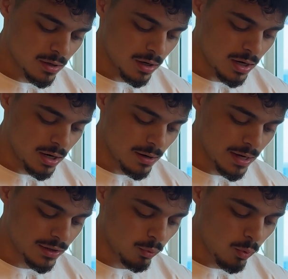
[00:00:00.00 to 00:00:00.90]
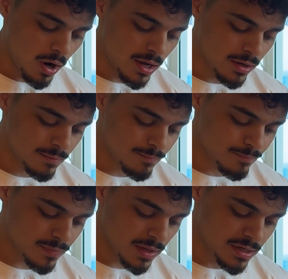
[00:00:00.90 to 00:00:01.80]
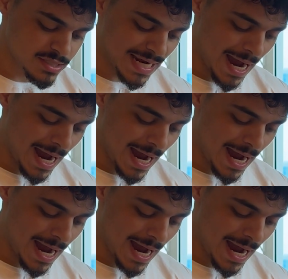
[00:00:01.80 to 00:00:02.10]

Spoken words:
And the what is